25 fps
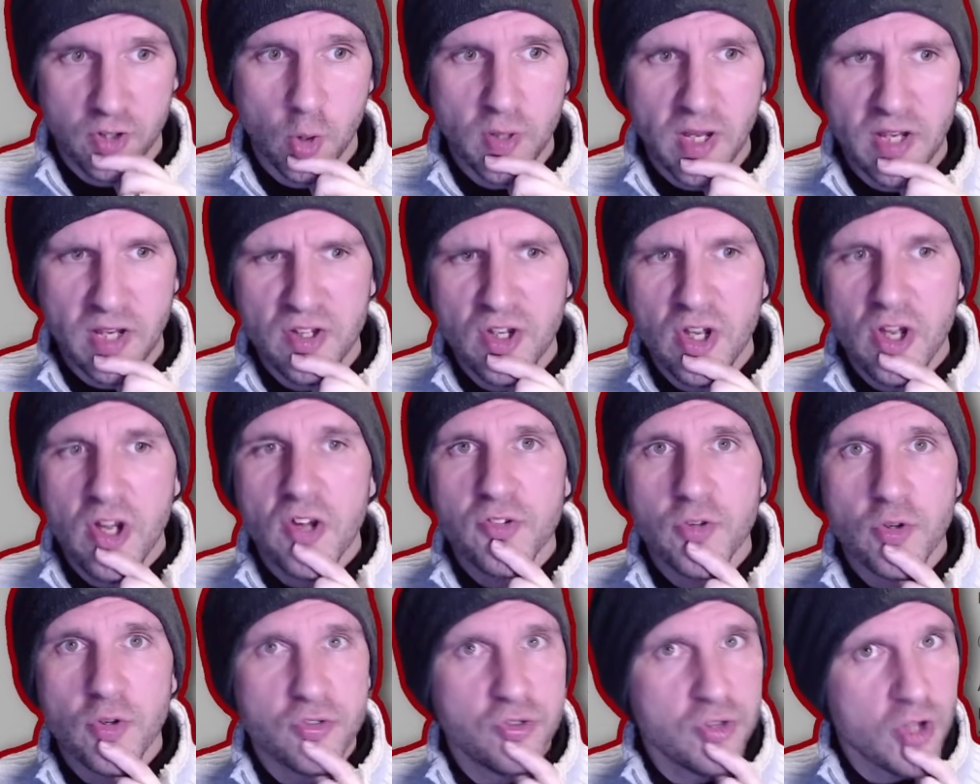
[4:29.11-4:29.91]
Okay,
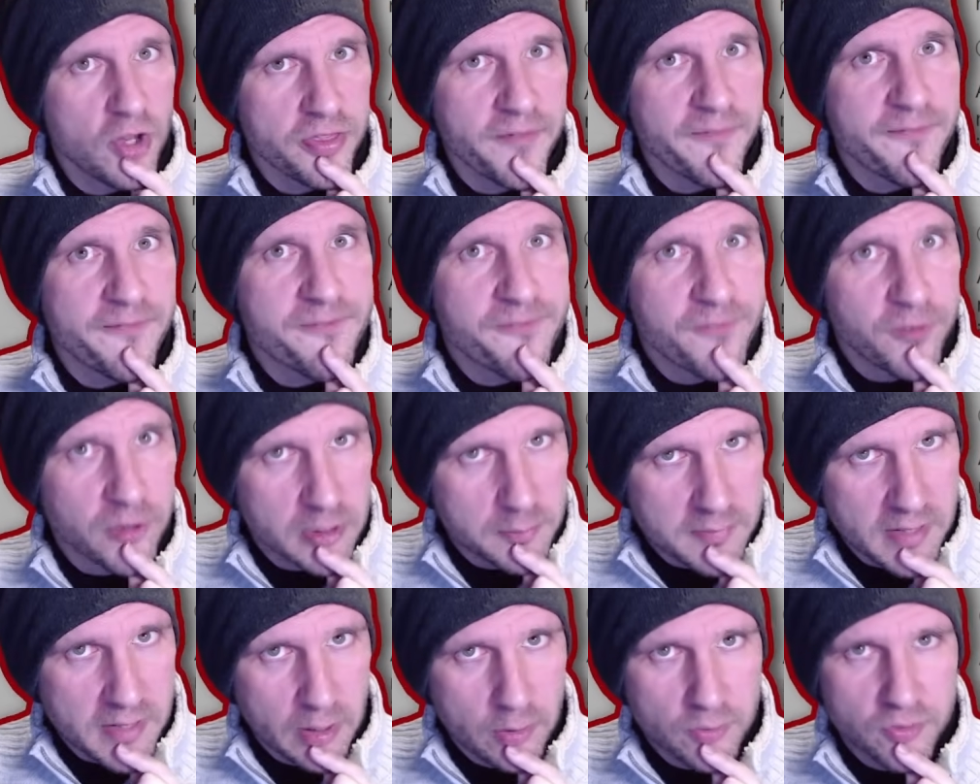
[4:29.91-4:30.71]
so it's not the full
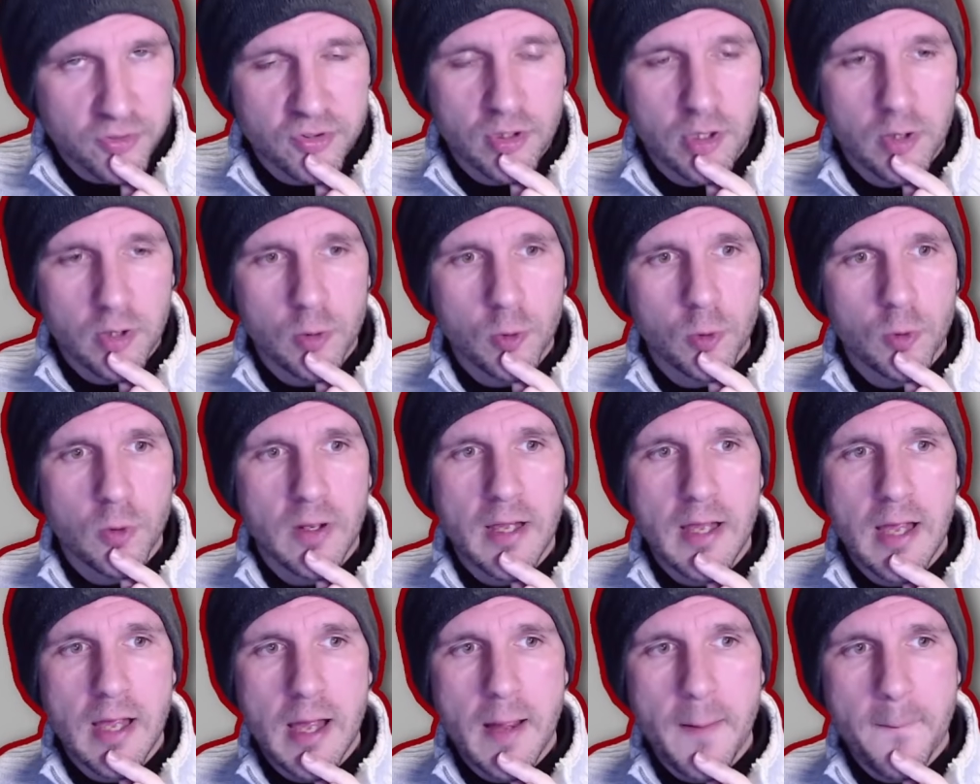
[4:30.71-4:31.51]
amount. So
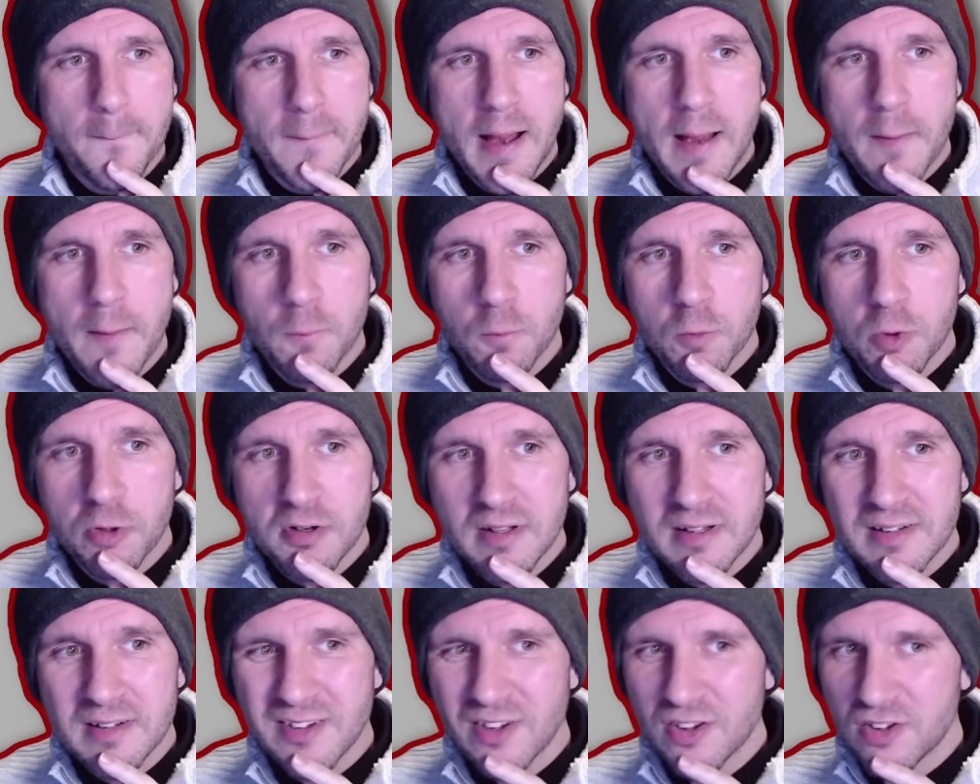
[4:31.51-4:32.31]
I'm
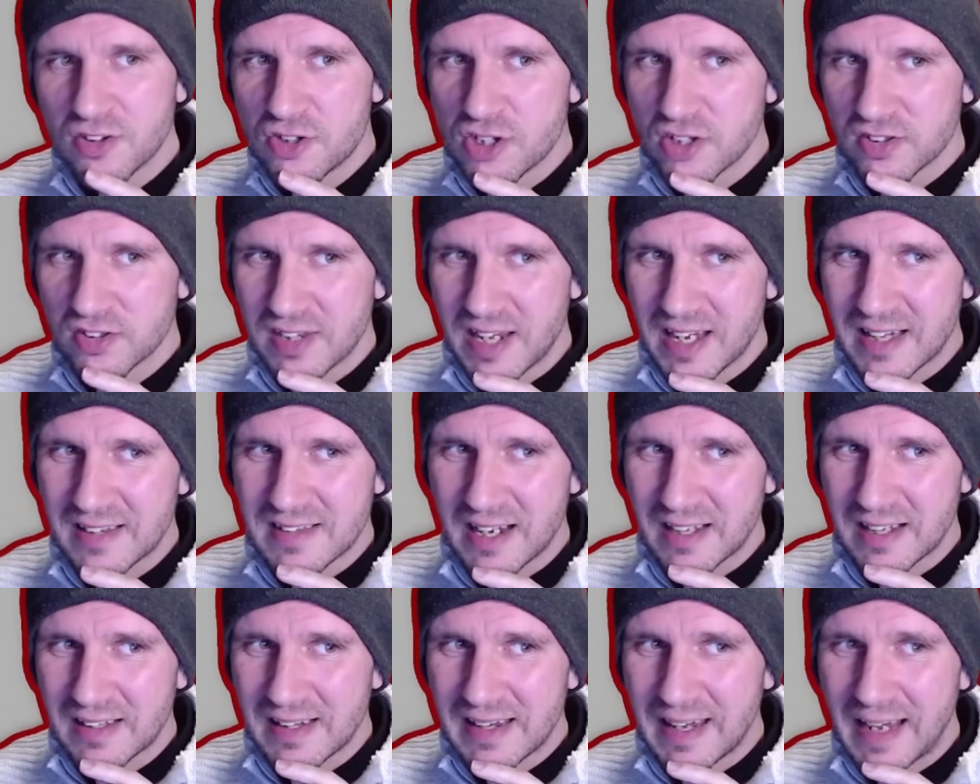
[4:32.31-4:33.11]
wondering just
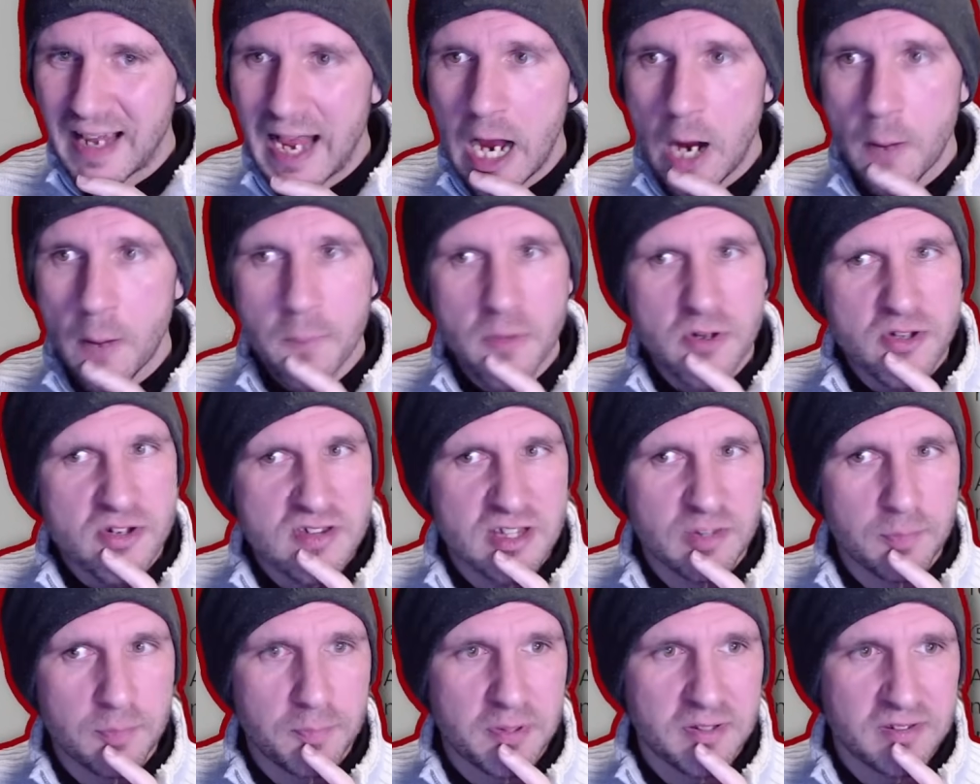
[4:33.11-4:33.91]
exactly how much
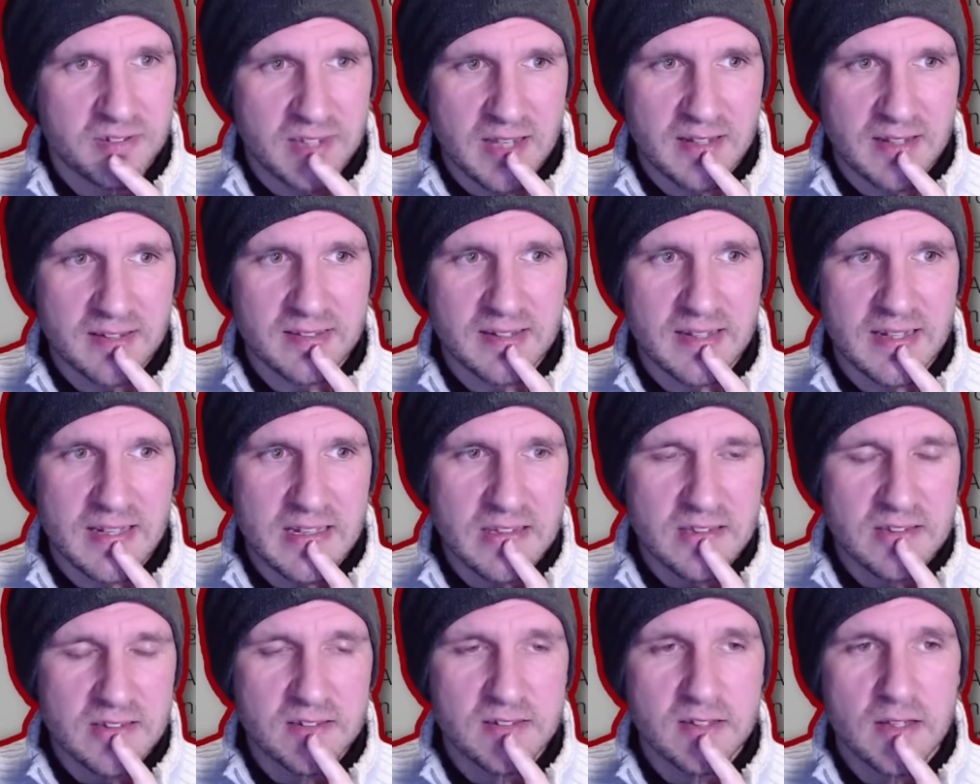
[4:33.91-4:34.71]
this percent
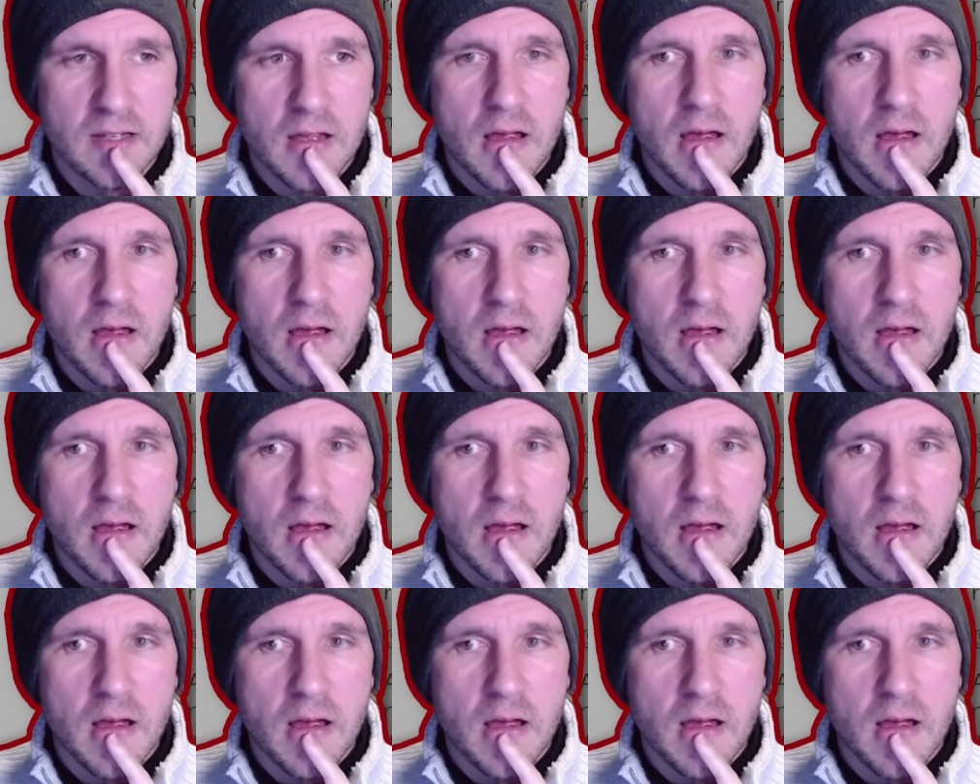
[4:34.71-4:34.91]
is.